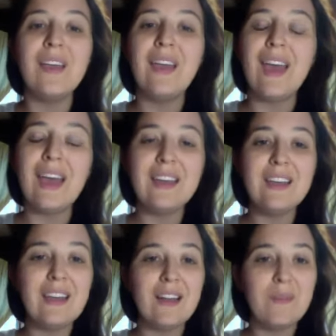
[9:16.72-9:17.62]

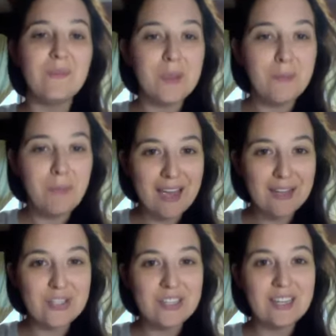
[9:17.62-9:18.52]
any
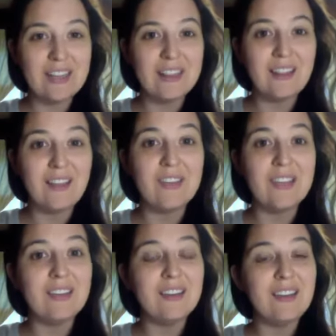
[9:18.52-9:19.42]
compassionate,
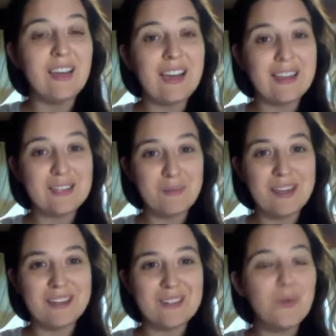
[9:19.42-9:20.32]
loving
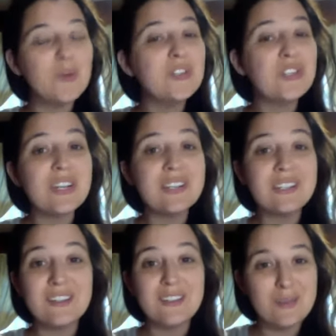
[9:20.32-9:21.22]
aspect, or
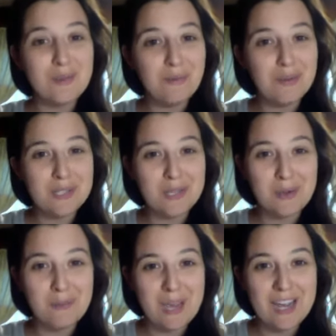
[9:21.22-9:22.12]
just universal
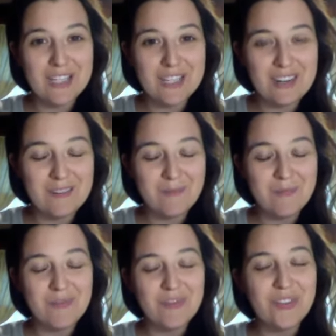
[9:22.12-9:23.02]
compassion.
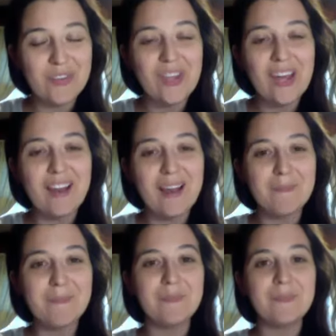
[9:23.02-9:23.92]
Fill that up.
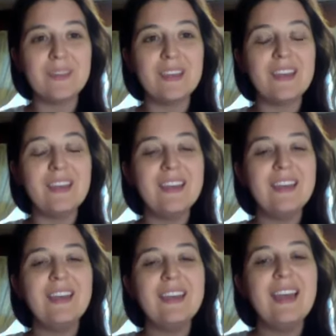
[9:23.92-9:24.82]

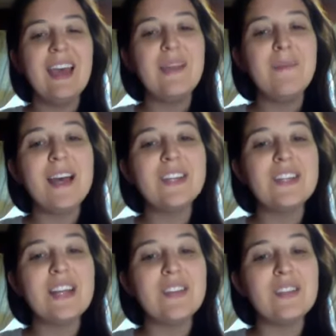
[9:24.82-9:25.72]
And
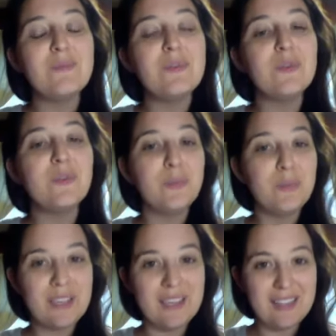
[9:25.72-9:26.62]
imagine now this beautiful
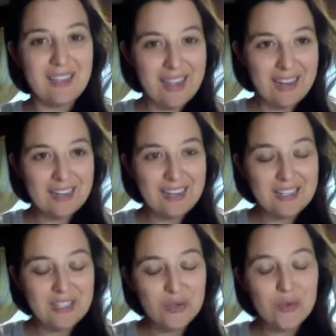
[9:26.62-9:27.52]
pink light
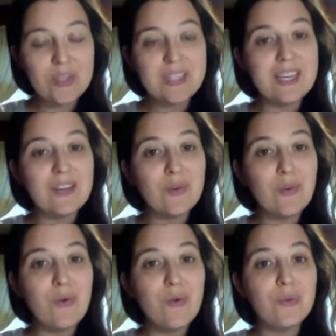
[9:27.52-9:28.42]
is shooting down a
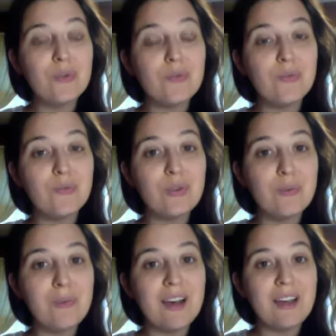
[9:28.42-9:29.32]
cord through
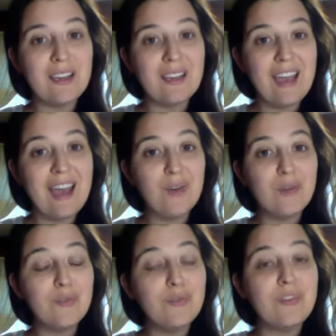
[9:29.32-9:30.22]
your body, out
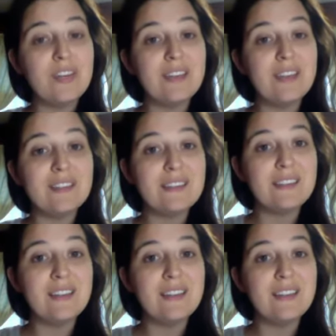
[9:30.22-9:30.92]
your feet,